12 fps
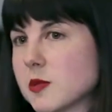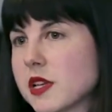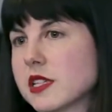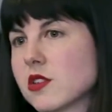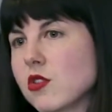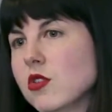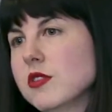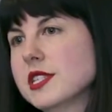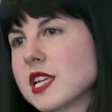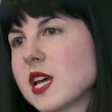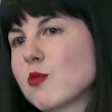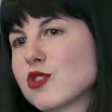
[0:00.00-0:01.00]
because all the
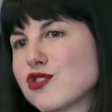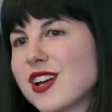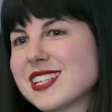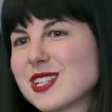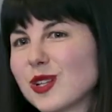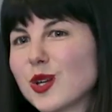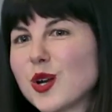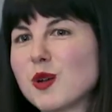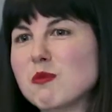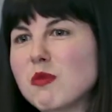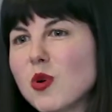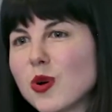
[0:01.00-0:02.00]
time we're trying to
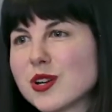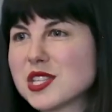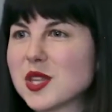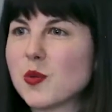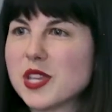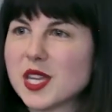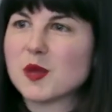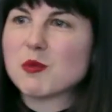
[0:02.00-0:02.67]
learn more so that we can